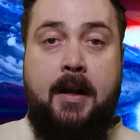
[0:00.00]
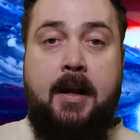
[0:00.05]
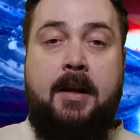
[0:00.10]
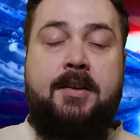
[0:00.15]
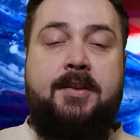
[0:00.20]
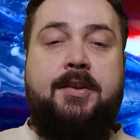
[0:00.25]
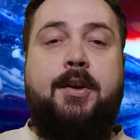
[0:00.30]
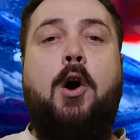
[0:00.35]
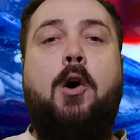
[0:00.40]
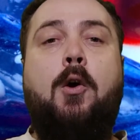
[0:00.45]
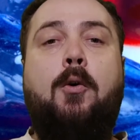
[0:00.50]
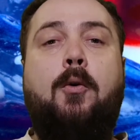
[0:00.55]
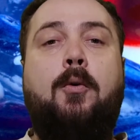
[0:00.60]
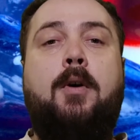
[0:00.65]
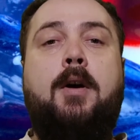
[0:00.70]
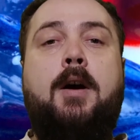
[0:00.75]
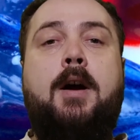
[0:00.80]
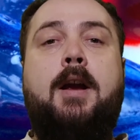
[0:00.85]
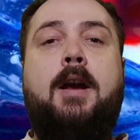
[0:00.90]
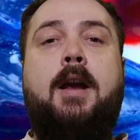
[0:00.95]

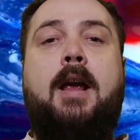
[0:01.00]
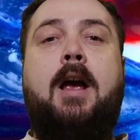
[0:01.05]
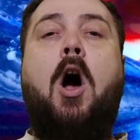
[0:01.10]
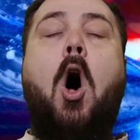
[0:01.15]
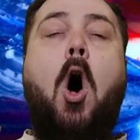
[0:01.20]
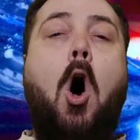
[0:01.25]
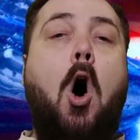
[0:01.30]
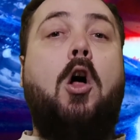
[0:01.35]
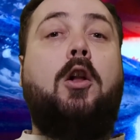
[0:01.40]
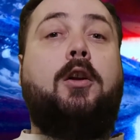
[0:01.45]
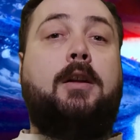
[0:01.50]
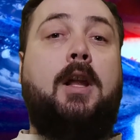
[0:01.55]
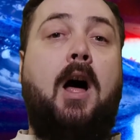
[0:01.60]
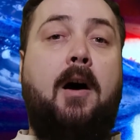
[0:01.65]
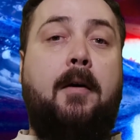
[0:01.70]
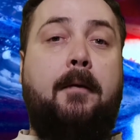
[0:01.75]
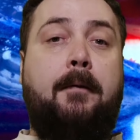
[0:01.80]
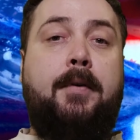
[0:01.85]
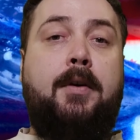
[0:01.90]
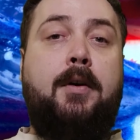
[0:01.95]
So, all
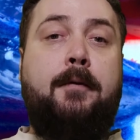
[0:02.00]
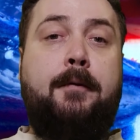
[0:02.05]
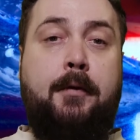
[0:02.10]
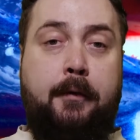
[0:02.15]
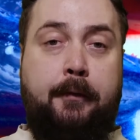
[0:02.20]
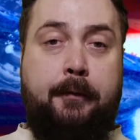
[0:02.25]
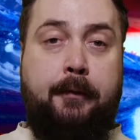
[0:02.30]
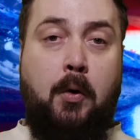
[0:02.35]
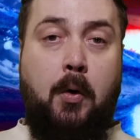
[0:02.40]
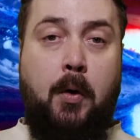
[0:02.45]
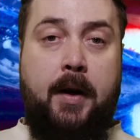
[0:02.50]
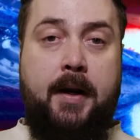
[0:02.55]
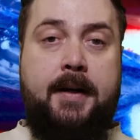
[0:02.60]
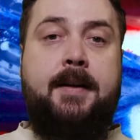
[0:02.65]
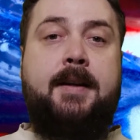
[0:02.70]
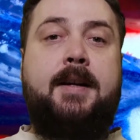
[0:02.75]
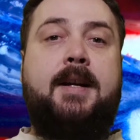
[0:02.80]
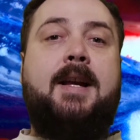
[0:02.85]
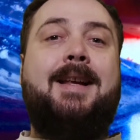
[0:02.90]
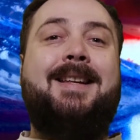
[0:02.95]
love for Freud
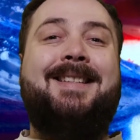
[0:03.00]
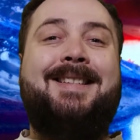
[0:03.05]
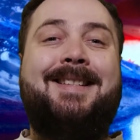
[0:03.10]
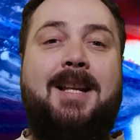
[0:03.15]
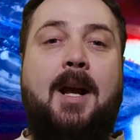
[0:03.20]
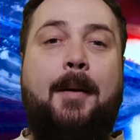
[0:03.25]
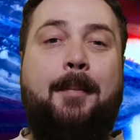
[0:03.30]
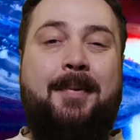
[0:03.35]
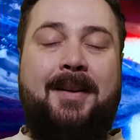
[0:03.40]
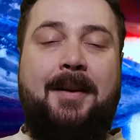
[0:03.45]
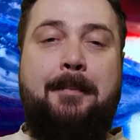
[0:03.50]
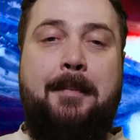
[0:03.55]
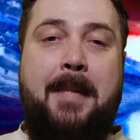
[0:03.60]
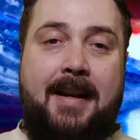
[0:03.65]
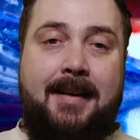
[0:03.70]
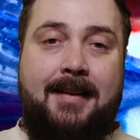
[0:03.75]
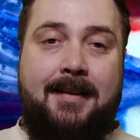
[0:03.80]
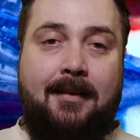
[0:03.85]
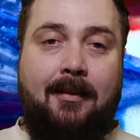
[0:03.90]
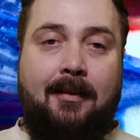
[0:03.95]
is
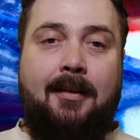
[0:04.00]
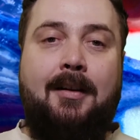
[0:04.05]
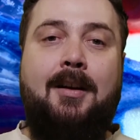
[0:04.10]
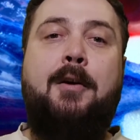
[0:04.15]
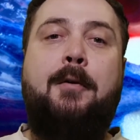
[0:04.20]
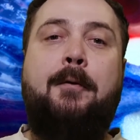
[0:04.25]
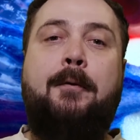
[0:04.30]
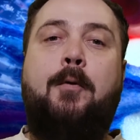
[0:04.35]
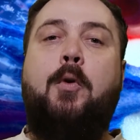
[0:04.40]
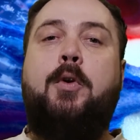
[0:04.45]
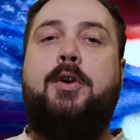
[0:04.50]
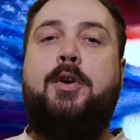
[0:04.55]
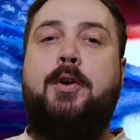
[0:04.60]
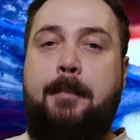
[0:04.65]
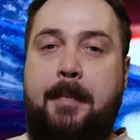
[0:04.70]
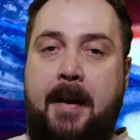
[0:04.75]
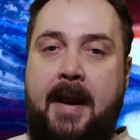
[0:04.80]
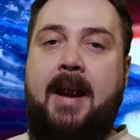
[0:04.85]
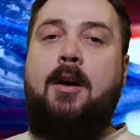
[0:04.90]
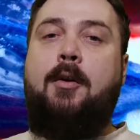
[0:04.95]
supplemental for your
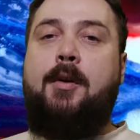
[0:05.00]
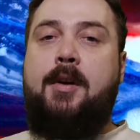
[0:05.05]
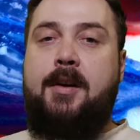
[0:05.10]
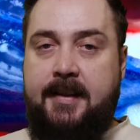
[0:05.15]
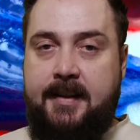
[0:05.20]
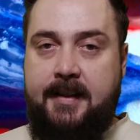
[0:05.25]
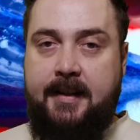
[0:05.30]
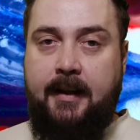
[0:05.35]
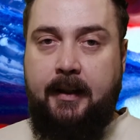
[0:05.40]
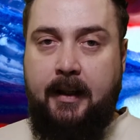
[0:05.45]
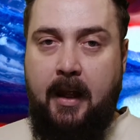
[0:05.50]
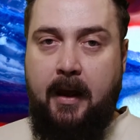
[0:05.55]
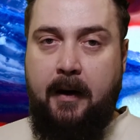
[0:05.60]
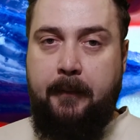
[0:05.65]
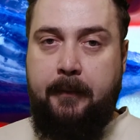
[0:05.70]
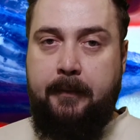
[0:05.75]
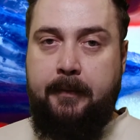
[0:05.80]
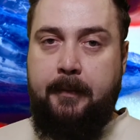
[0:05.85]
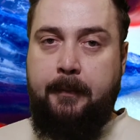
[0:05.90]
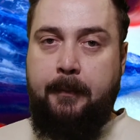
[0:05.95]
parents'
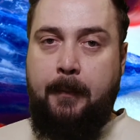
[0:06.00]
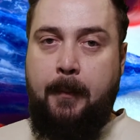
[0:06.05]
love.